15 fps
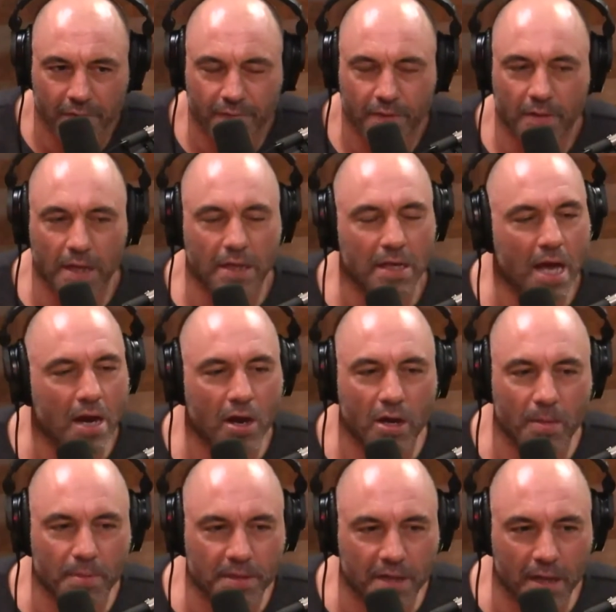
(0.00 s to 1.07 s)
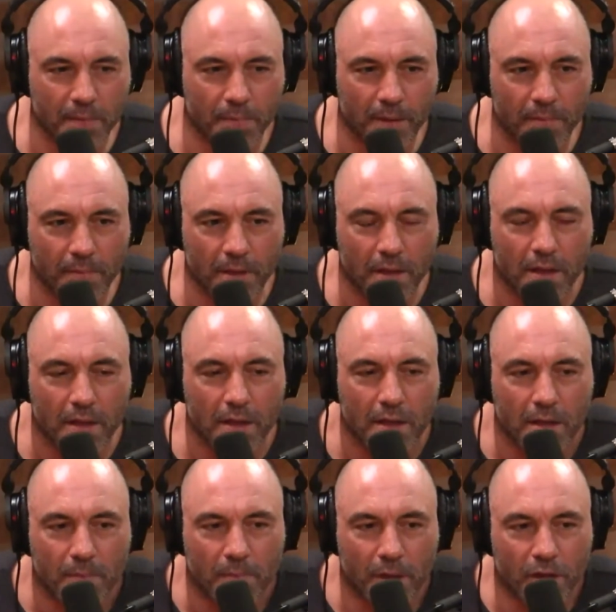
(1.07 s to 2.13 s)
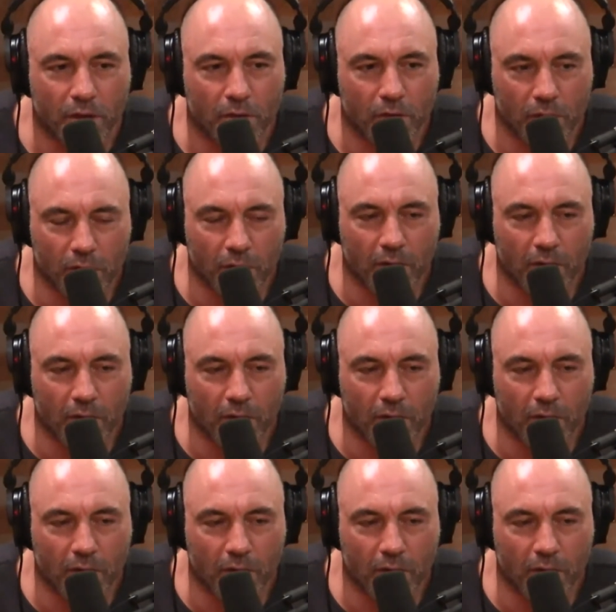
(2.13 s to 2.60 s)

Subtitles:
of. Like not 100%, but you